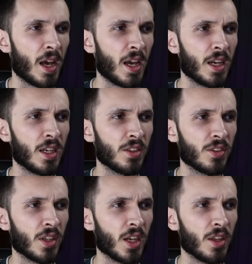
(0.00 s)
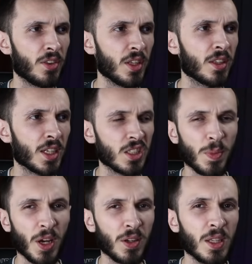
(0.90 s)
And I think that's
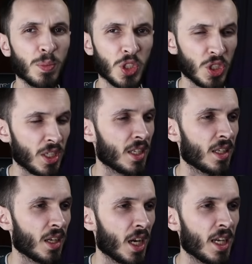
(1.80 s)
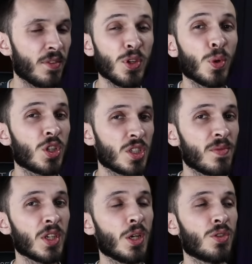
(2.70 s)
about it, but she, I, if you watch
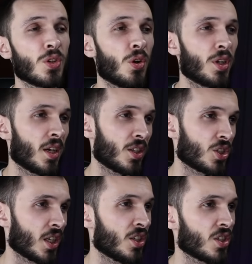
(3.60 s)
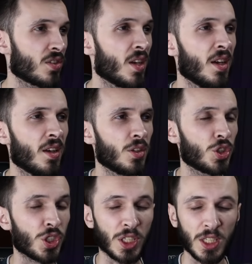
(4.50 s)
some videos on her changes,
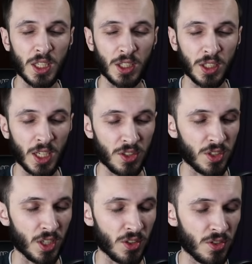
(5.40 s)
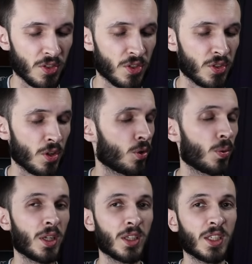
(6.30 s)
she can get stuns so
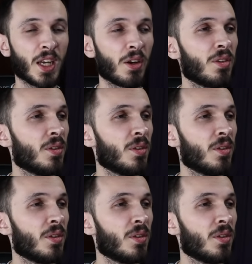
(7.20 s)
quickly now.